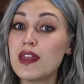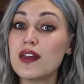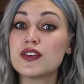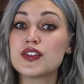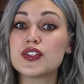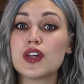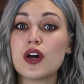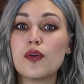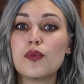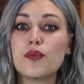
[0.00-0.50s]

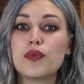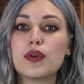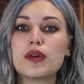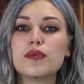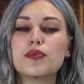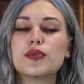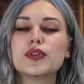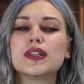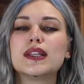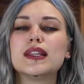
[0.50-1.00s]
So we
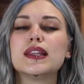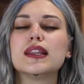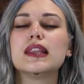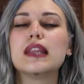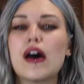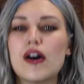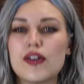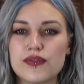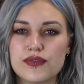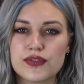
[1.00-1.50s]
would
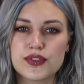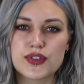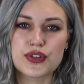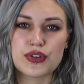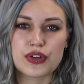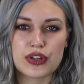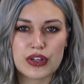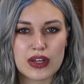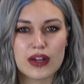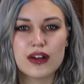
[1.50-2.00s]
love to
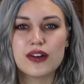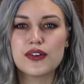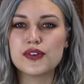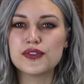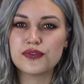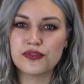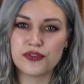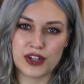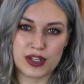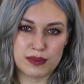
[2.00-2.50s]
hear your
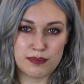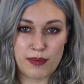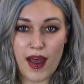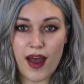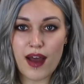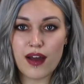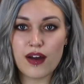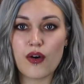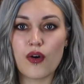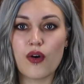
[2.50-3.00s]

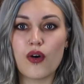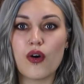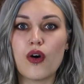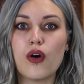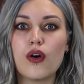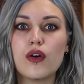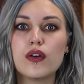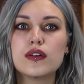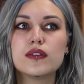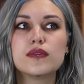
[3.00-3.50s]
feedback
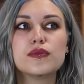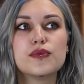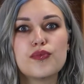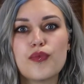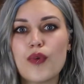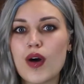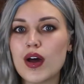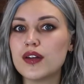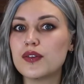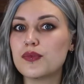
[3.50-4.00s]
on
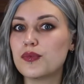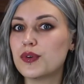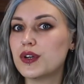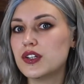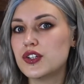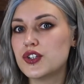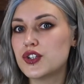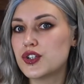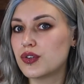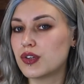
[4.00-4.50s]
what
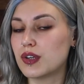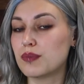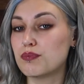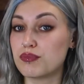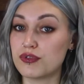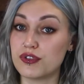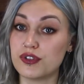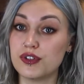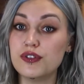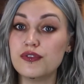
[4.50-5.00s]
we should
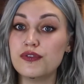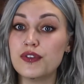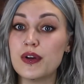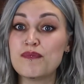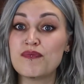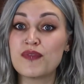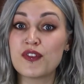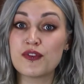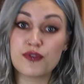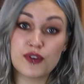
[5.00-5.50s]
improve
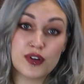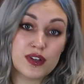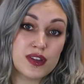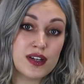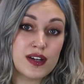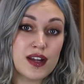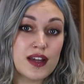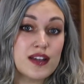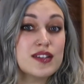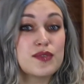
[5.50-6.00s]
for the
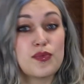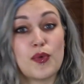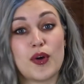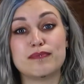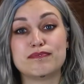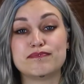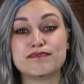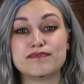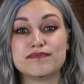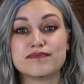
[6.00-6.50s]
next
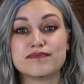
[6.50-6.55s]
one.